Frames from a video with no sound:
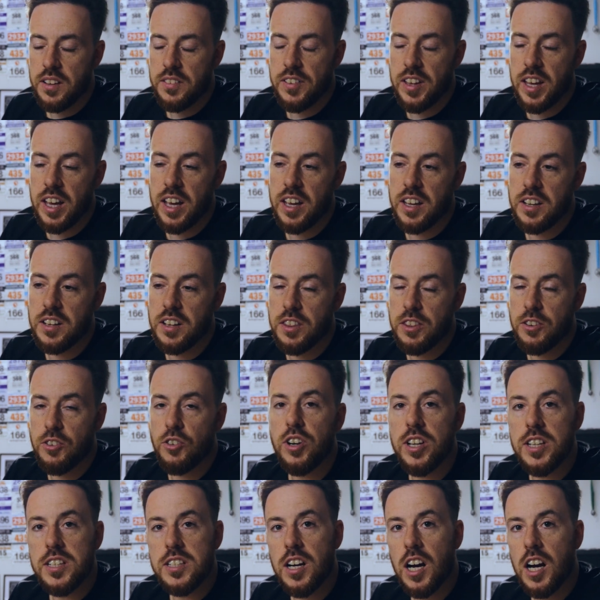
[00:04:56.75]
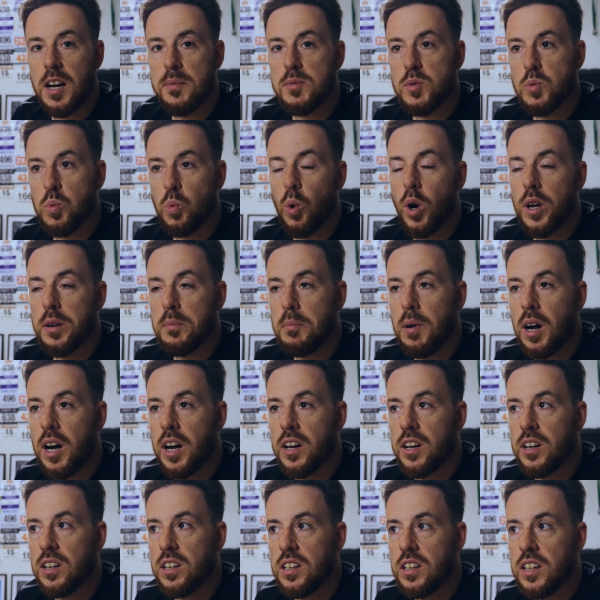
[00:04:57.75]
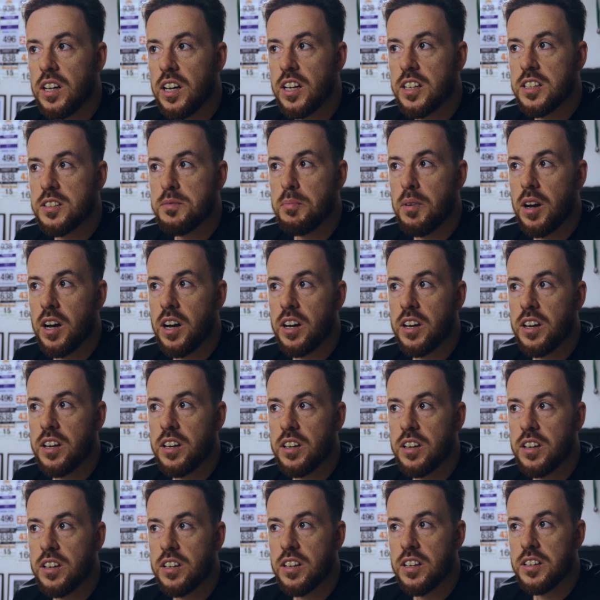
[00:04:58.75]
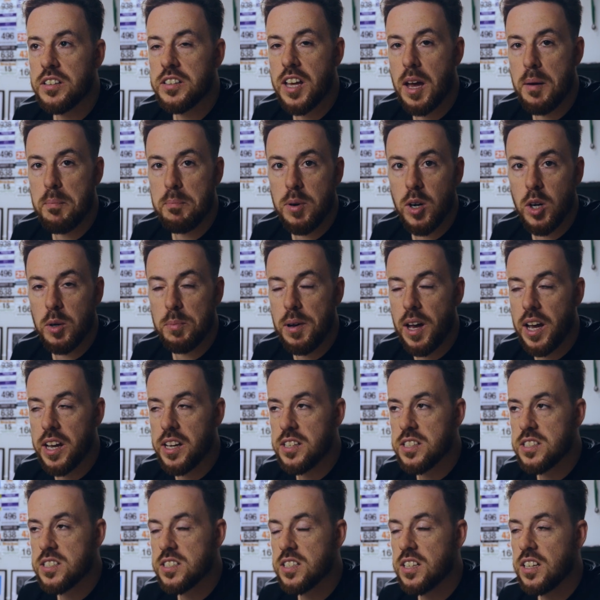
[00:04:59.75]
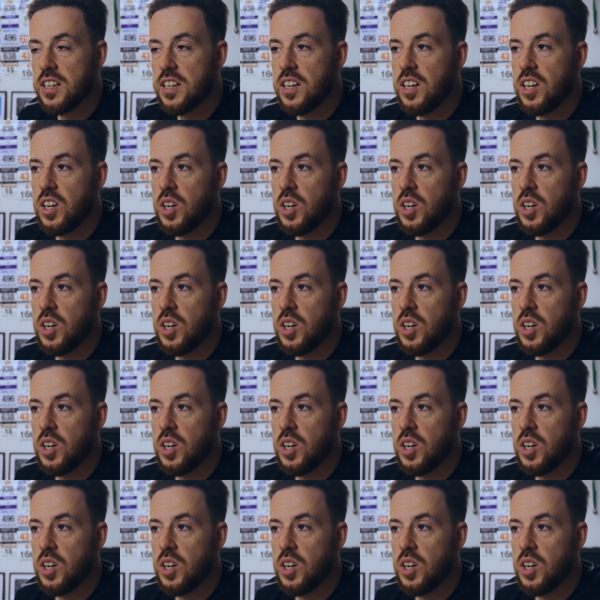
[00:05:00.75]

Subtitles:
then three times 1 mile at my tempo pace